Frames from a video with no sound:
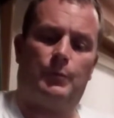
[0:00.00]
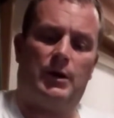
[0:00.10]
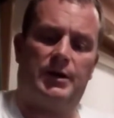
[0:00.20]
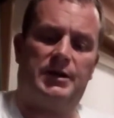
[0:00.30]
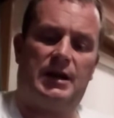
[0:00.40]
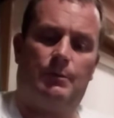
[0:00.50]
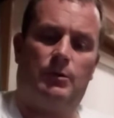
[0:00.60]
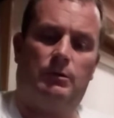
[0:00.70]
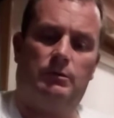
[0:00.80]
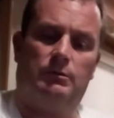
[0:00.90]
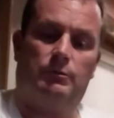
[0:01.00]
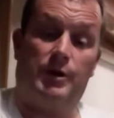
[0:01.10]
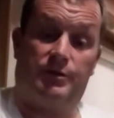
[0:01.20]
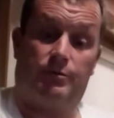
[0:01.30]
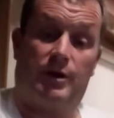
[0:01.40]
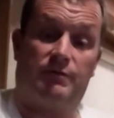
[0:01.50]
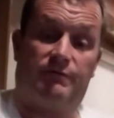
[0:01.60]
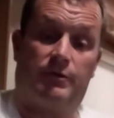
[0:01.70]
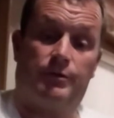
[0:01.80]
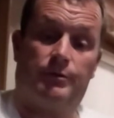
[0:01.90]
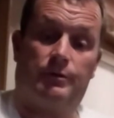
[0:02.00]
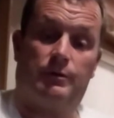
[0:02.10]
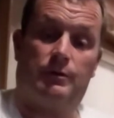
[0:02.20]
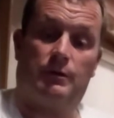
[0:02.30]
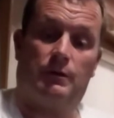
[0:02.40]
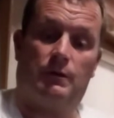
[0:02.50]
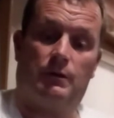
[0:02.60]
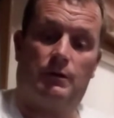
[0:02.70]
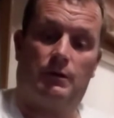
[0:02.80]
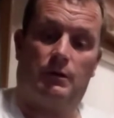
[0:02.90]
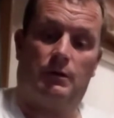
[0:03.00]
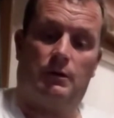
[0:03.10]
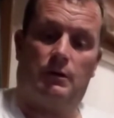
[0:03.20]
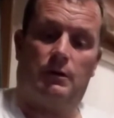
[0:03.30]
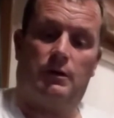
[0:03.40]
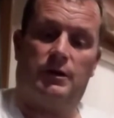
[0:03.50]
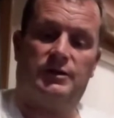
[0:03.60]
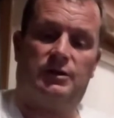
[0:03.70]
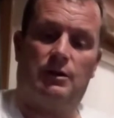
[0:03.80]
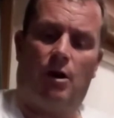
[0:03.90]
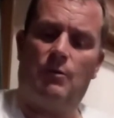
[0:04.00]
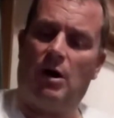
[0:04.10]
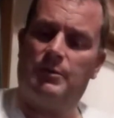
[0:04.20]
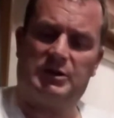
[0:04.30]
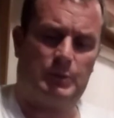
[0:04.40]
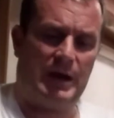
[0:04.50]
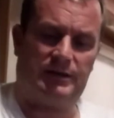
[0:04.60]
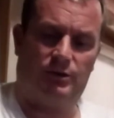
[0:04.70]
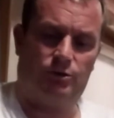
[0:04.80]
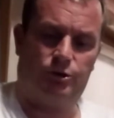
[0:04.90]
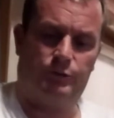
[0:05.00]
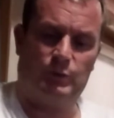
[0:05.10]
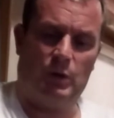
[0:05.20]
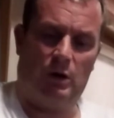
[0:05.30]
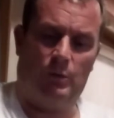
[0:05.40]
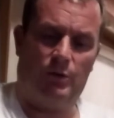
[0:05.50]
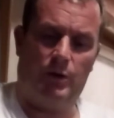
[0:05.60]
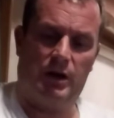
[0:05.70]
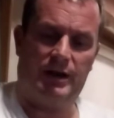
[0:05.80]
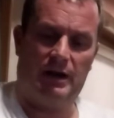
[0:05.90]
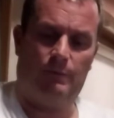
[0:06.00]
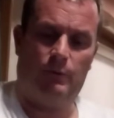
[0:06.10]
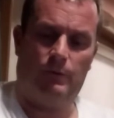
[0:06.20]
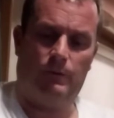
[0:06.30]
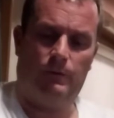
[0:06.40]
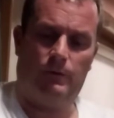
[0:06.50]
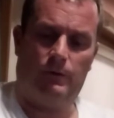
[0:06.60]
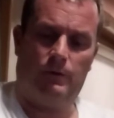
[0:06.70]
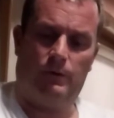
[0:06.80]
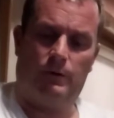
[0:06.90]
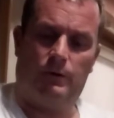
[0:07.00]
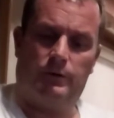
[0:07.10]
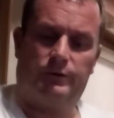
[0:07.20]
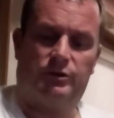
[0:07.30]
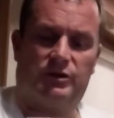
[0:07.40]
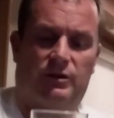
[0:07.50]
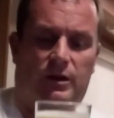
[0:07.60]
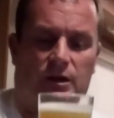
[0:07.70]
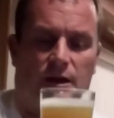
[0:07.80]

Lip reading: pineapple with grapefruit. It is, I'm expecting a juice bomb, I really am. Just like